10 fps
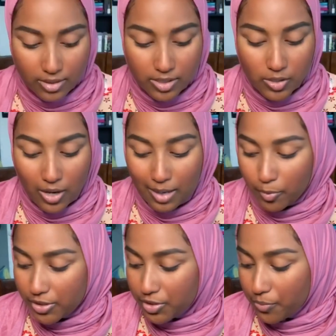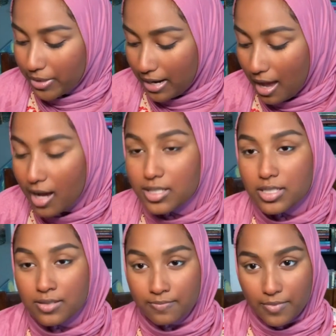So I'm going to
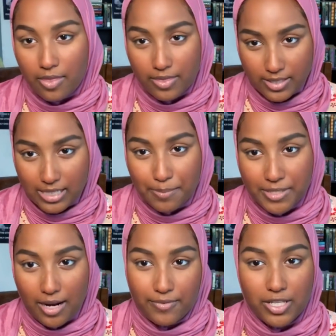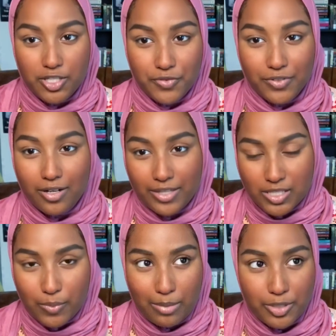reenact the steps that I've done so far.
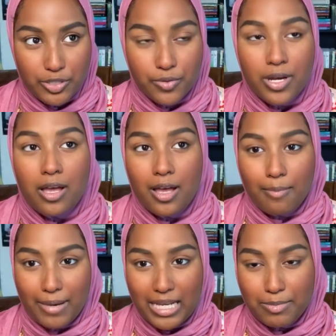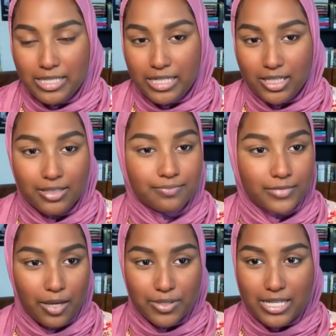That's what I'm going to do. My name is Sarah.
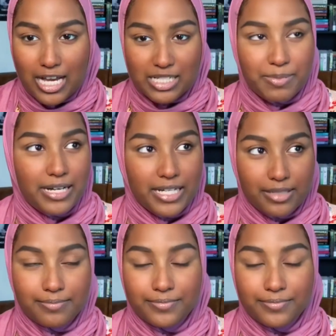I was tagged by